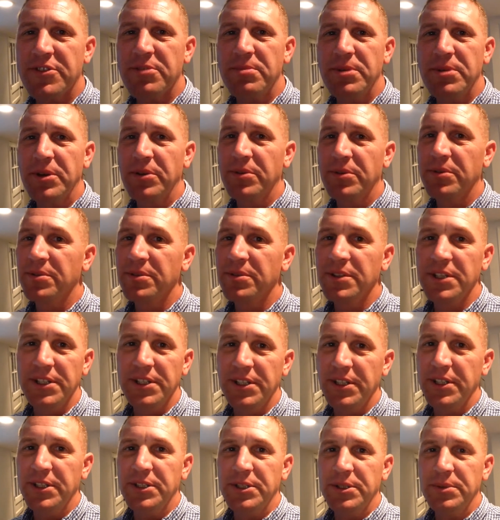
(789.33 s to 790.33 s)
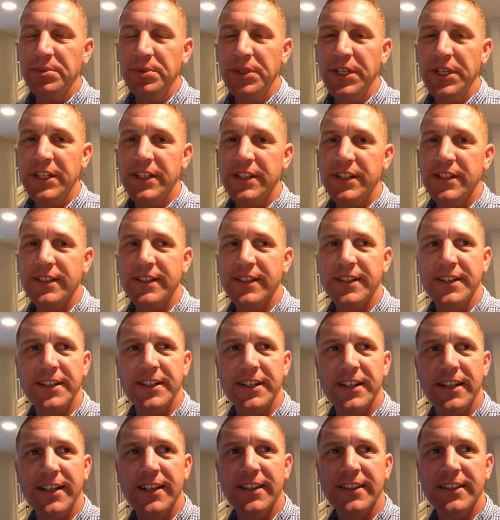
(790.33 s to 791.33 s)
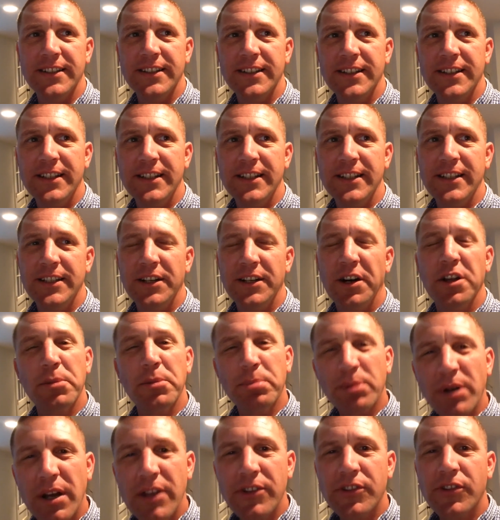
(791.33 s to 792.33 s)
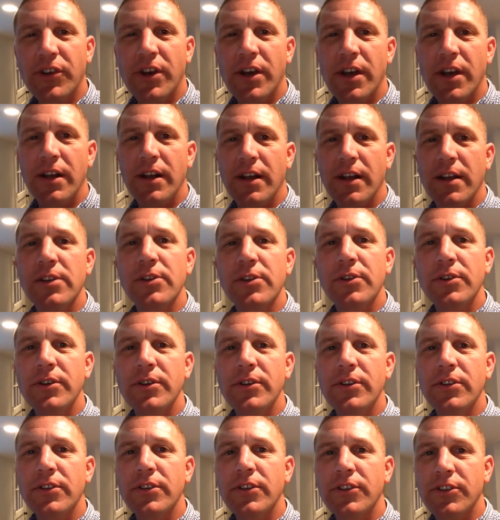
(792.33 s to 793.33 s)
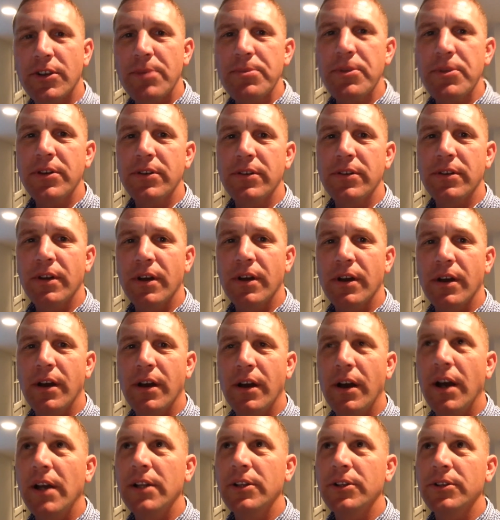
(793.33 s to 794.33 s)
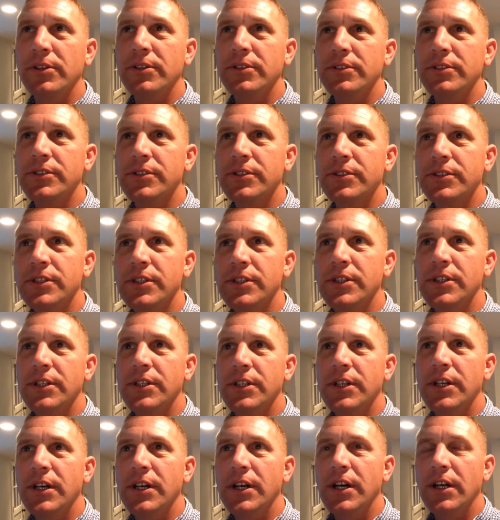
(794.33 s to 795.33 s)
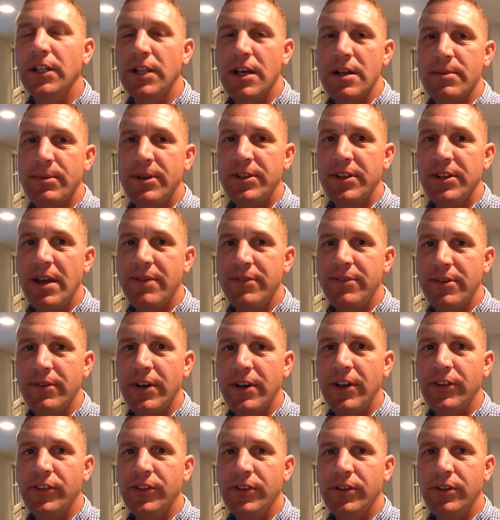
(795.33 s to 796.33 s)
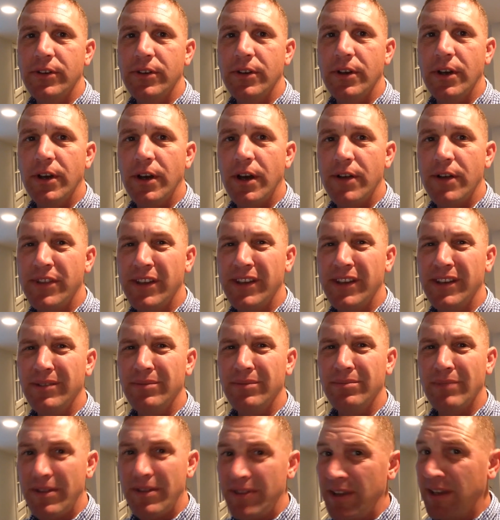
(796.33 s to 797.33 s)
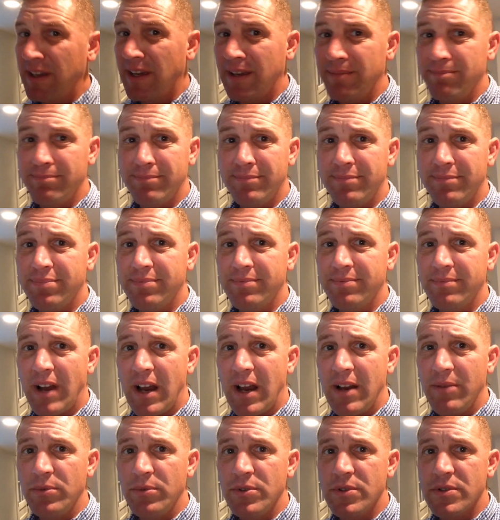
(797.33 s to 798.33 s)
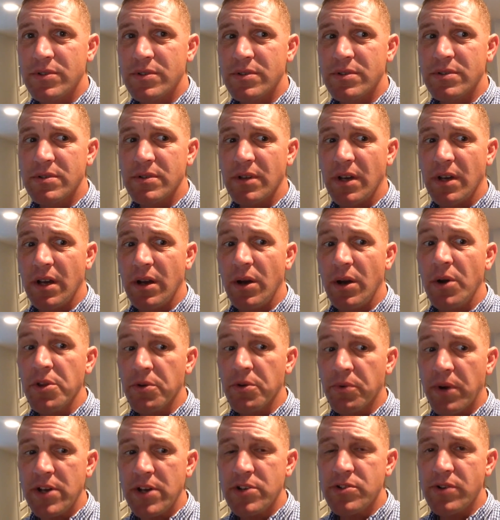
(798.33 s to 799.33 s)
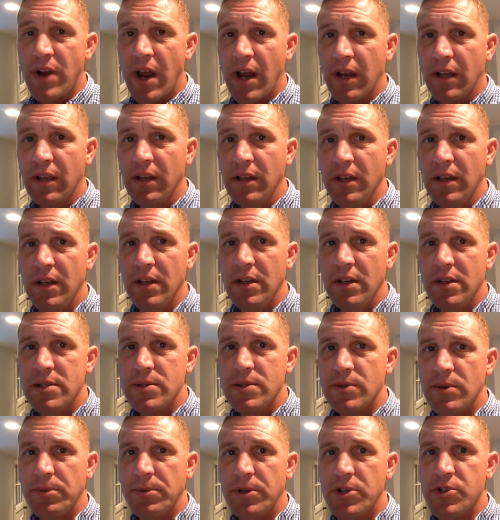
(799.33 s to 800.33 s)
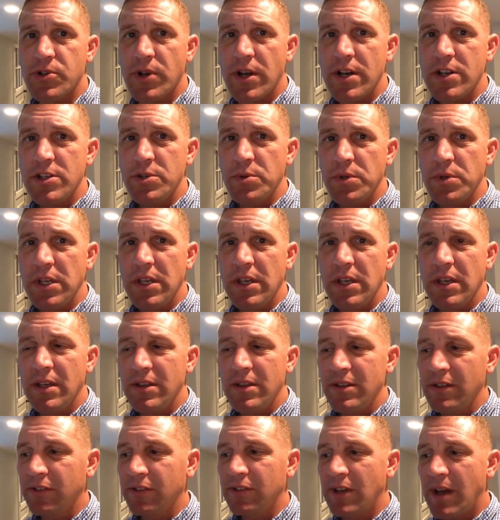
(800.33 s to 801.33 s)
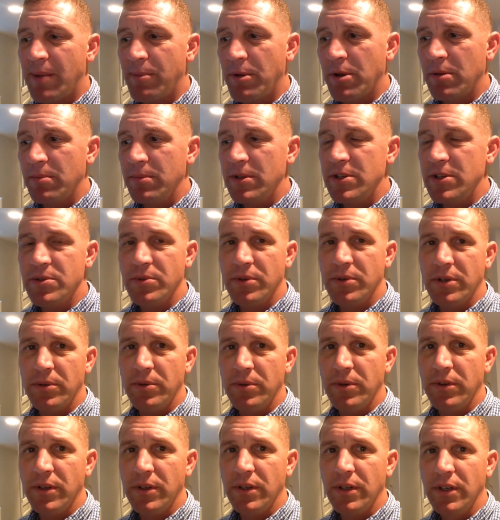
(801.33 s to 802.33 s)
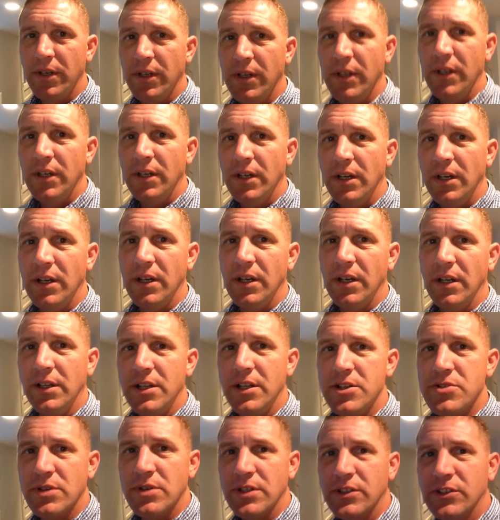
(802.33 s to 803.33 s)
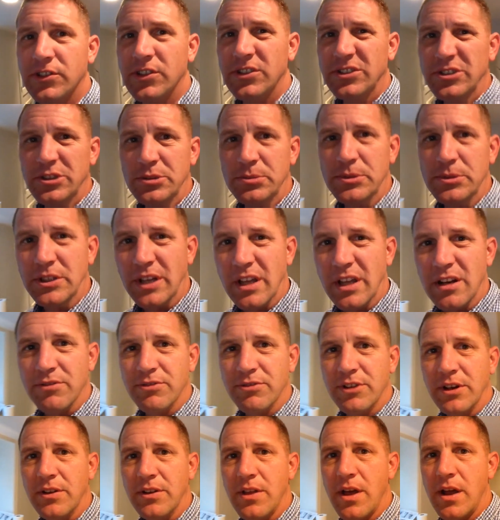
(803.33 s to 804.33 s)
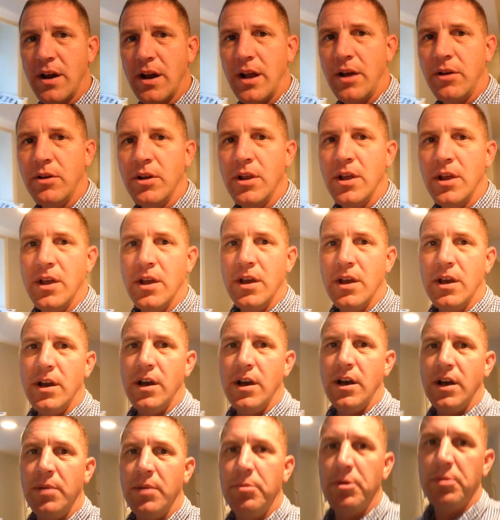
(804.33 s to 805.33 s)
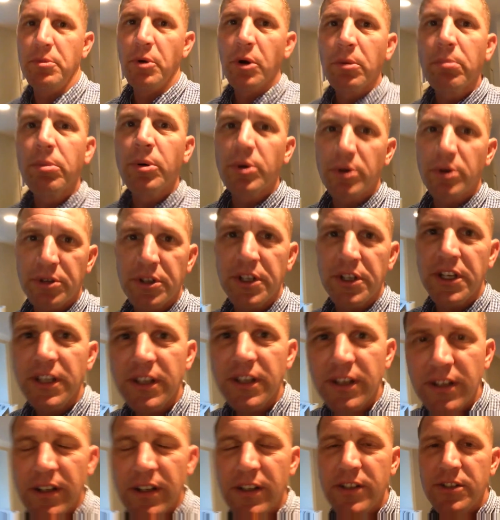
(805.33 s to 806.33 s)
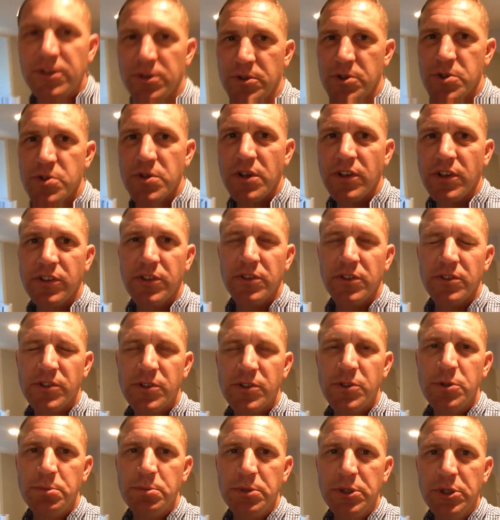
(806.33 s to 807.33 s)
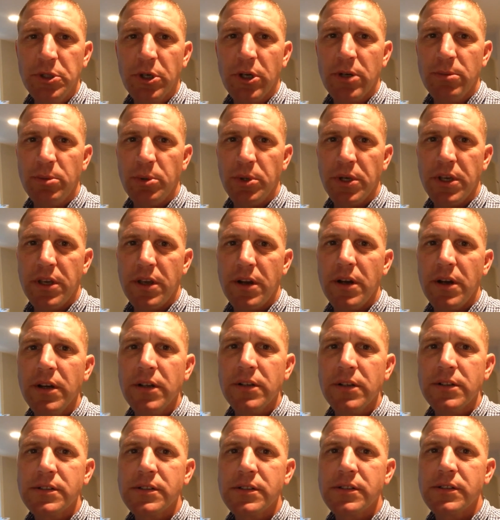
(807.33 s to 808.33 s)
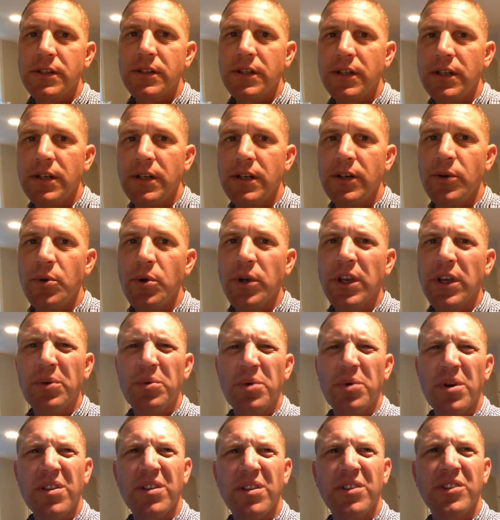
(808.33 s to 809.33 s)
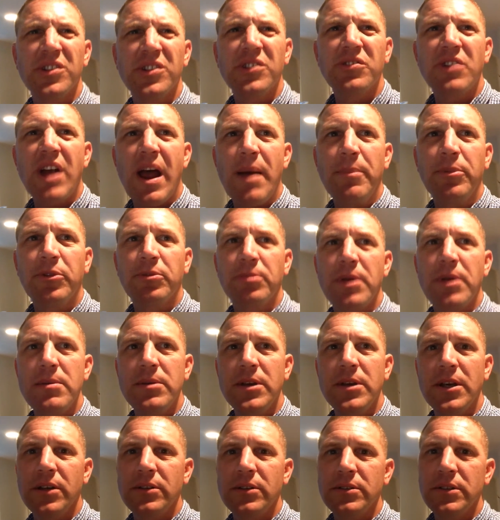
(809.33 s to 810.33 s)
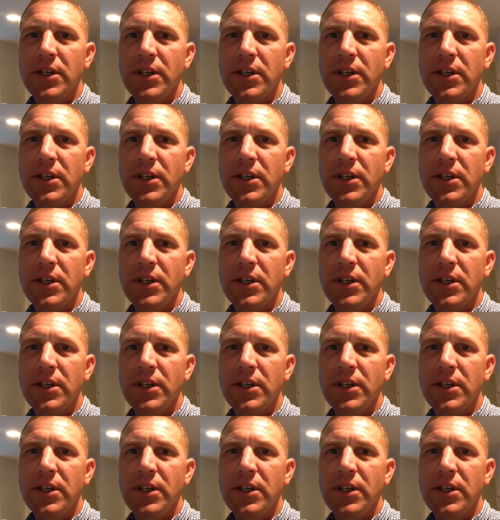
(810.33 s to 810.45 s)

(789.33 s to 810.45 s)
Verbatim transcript: to be a really good week. Uh, on the bright side, I learned something. Uh, I learned uh, a lot about the Hefeweizen. Uh, I think it, I think I I was uh, on the right track so I'm going to try to do it again. This time I'm going to be doing it with a uh, electric system, and I got to figure that out. Uh, but more importantly, don't trust those stupid carboy carriers, uh, or get one of those straps. Maybe I'll